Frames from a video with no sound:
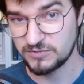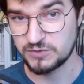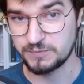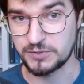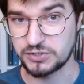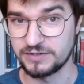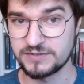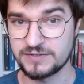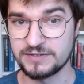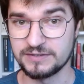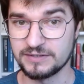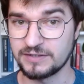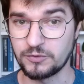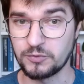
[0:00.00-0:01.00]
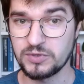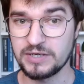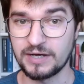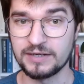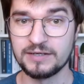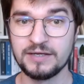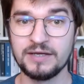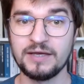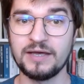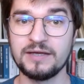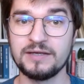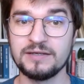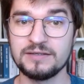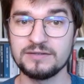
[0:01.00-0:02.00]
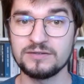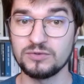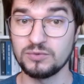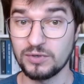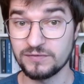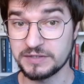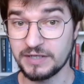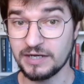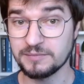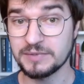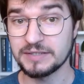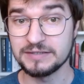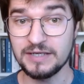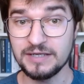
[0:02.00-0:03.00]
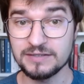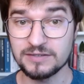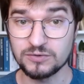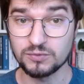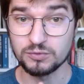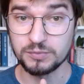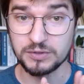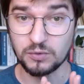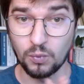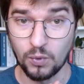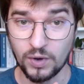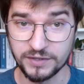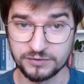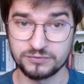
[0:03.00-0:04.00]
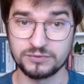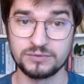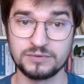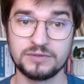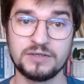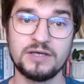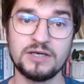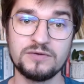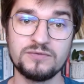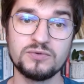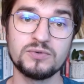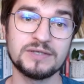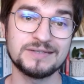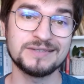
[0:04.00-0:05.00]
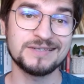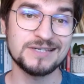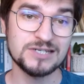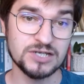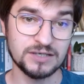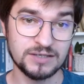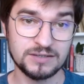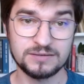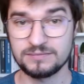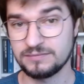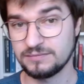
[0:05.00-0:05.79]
specialist in that area and you have the time, then it will be wonderful if you can check